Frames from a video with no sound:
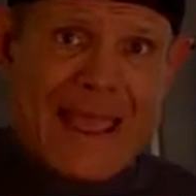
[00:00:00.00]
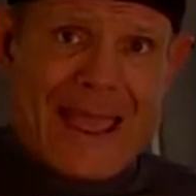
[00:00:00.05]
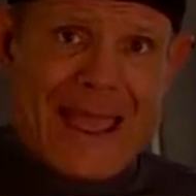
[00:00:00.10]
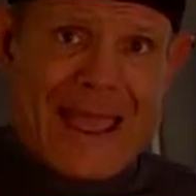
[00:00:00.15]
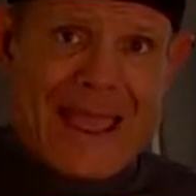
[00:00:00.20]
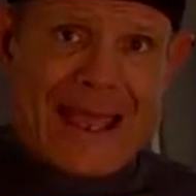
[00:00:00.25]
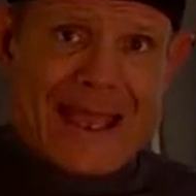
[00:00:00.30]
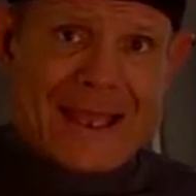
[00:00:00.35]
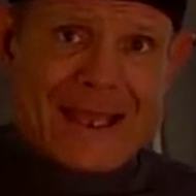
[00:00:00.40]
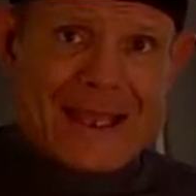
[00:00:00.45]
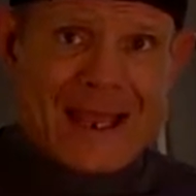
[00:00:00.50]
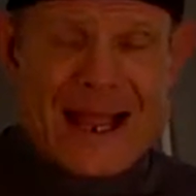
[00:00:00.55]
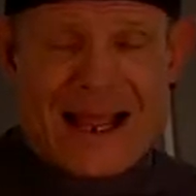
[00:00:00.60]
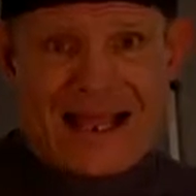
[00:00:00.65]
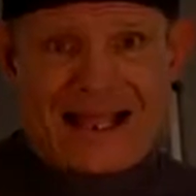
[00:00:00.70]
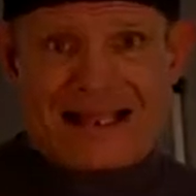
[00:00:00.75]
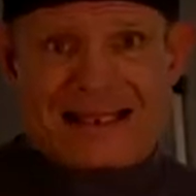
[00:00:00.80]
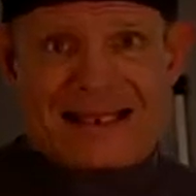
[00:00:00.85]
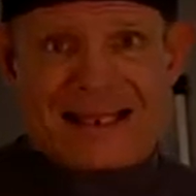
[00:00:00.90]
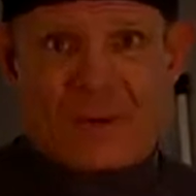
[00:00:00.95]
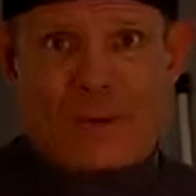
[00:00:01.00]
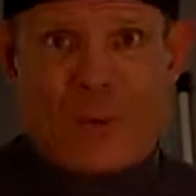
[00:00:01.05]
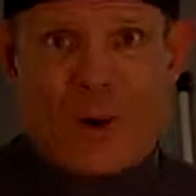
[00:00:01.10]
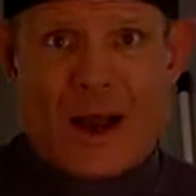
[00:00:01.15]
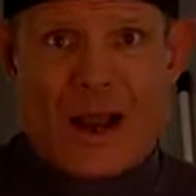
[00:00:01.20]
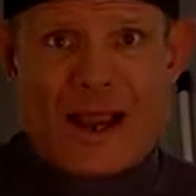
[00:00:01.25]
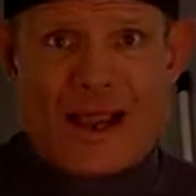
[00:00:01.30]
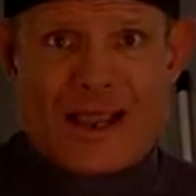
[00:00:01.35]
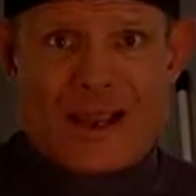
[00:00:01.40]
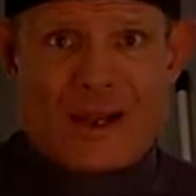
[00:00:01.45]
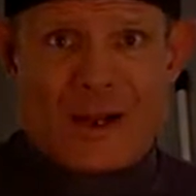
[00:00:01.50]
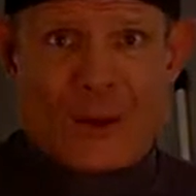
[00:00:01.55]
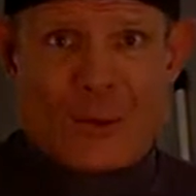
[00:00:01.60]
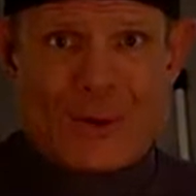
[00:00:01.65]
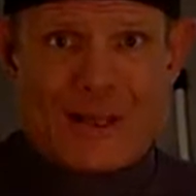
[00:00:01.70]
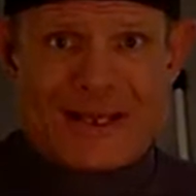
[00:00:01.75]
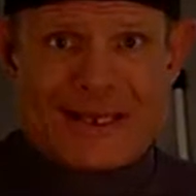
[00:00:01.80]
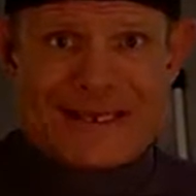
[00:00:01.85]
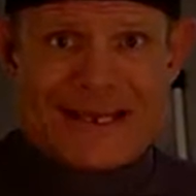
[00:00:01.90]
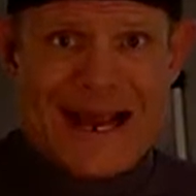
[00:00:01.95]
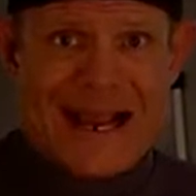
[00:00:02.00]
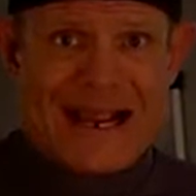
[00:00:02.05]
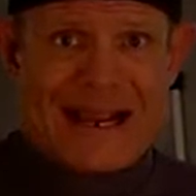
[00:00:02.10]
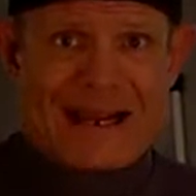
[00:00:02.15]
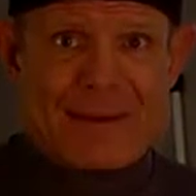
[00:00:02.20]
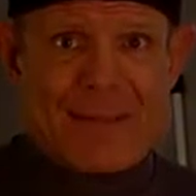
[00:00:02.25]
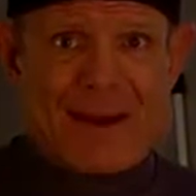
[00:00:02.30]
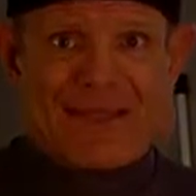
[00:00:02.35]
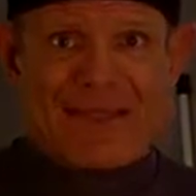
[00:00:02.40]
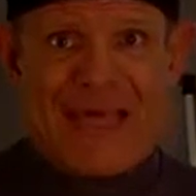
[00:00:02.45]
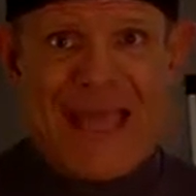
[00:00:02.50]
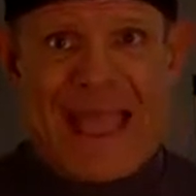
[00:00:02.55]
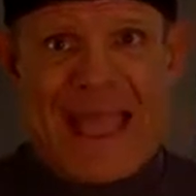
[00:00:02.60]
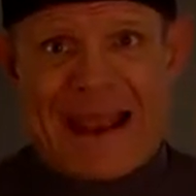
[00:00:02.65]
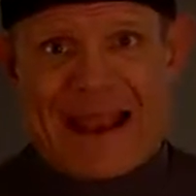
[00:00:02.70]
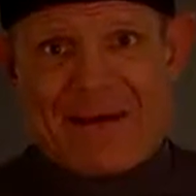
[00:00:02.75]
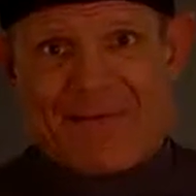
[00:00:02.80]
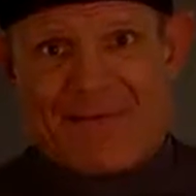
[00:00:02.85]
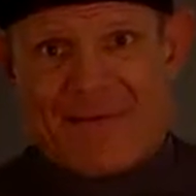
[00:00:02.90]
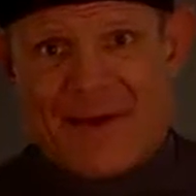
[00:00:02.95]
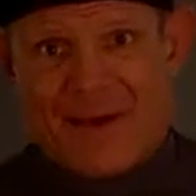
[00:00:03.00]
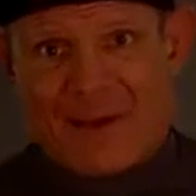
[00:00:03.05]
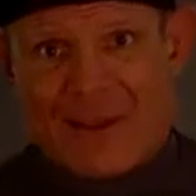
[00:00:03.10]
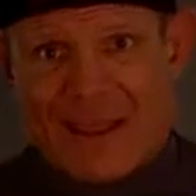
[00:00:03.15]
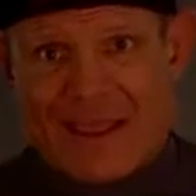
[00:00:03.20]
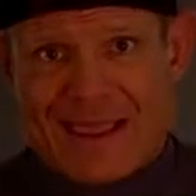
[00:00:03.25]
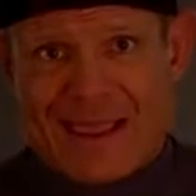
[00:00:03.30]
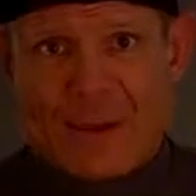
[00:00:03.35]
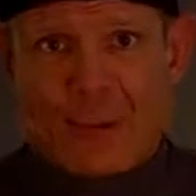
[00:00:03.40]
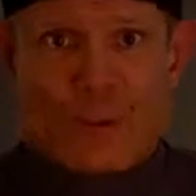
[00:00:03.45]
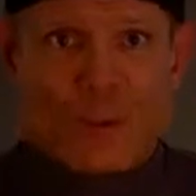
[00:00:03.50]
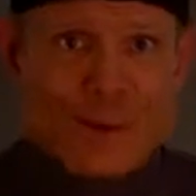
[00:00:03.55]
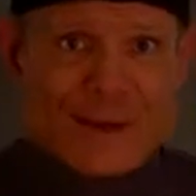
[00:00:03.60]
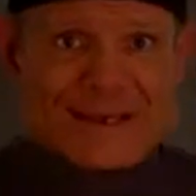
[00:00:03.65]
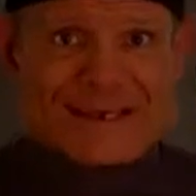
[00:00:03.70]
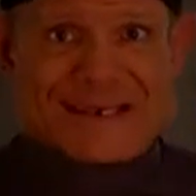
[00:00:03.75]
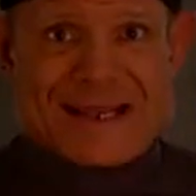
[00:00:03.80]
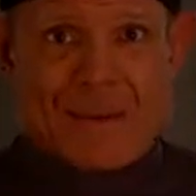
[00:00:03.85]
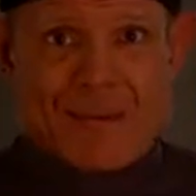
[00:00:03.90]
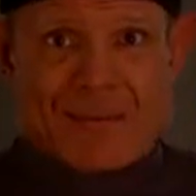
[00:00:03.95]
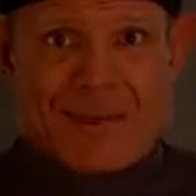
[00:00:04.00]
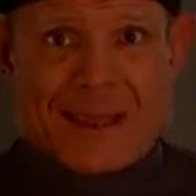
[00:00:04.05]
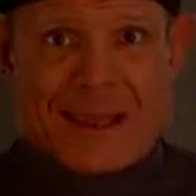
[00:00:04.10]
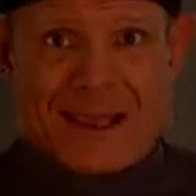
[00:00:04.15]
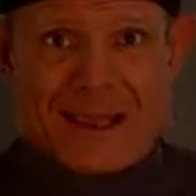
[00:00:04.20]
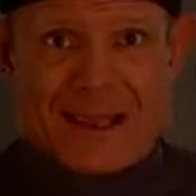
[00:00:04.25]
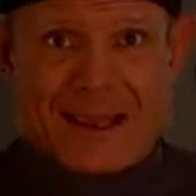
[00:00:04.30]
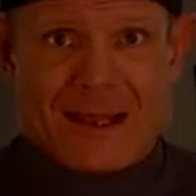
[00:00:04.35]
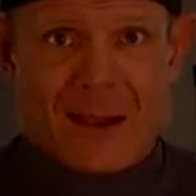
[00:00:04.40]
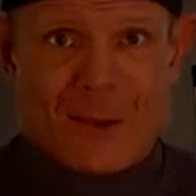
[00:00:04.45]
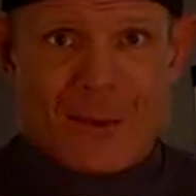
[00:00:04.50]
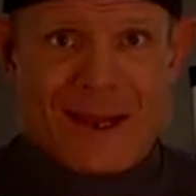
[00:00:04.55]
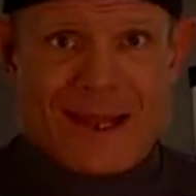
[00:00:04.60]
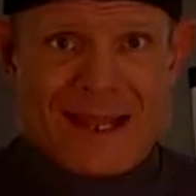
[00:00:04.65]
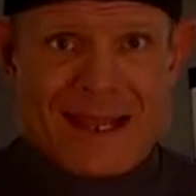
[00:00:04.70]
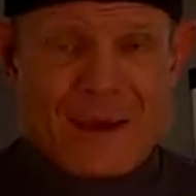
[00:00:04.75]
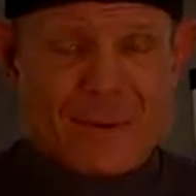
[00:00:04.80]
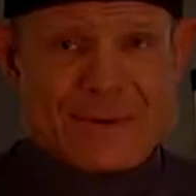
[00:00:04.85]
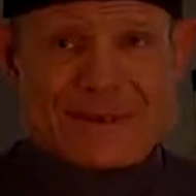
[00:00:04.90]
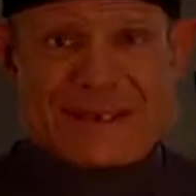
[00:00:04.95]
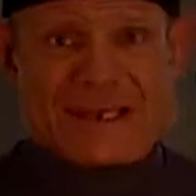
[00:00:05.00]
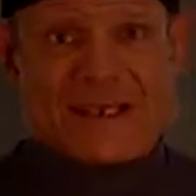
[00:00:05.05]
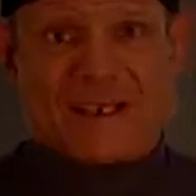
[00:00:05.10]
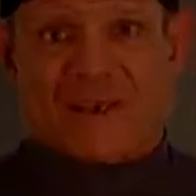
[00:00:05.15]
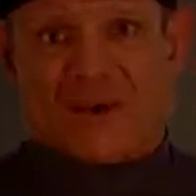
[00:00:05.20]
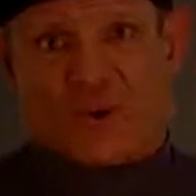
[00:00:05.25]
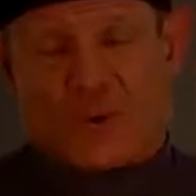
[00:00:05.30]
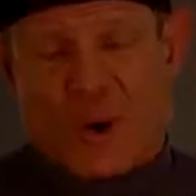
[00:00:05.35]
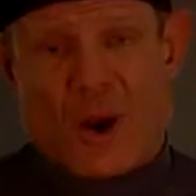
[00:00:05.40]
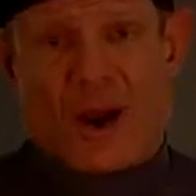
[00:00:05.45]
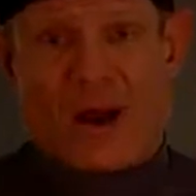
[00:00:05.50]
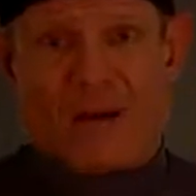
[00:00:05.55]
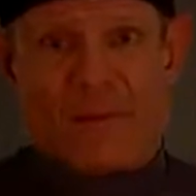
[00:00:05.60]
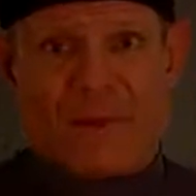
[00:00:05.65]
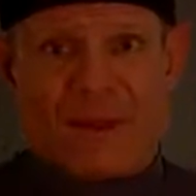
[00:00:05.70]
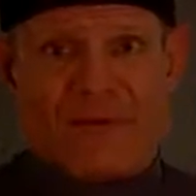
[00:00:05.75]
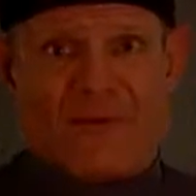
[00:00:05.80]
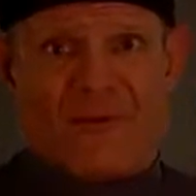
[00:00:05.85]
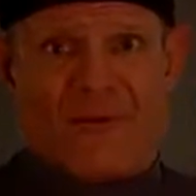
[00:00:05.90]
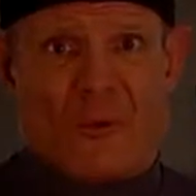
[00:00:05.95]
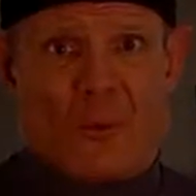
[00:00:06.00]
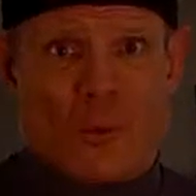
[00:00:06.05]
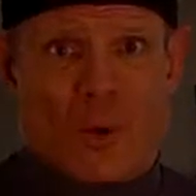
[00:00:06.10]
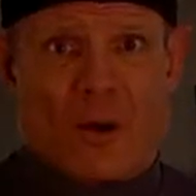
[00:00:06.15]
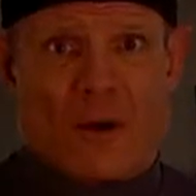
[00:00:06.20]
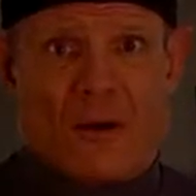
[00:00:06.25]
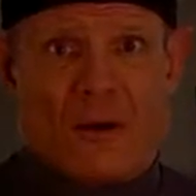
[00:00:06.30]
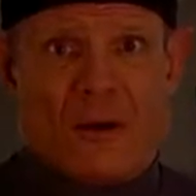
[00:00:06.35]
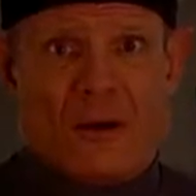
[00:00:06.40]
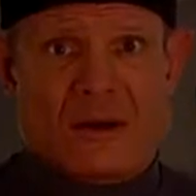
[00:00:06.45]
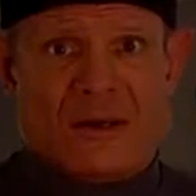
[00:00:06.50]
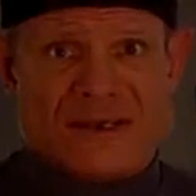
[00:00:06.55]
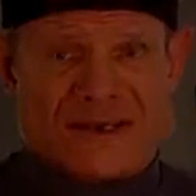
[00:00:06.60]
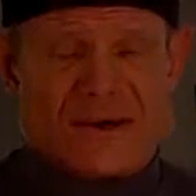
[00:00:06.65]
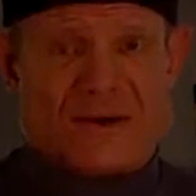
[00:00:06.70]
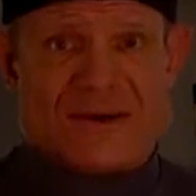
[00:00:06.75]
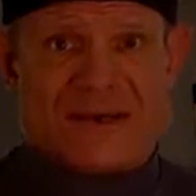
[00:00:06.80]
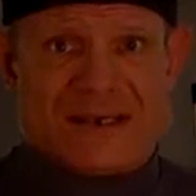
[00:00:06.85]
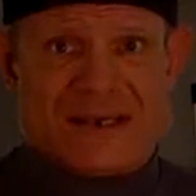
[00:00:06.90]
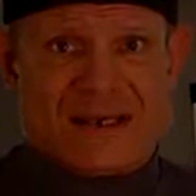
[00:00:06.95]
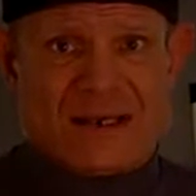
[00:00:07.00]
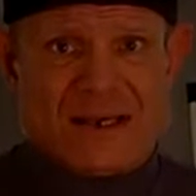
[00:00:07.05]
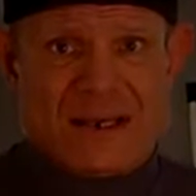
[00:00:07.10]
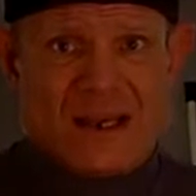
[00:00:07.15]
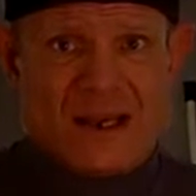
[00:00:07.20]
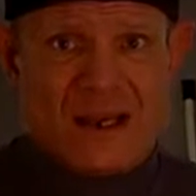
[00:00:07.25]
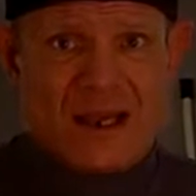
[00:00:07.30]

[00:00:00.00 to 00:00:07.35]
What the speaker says: And I can see why. You know what? Talking about the NFL like he was something. You know what? He was a scrub in football. Seriously.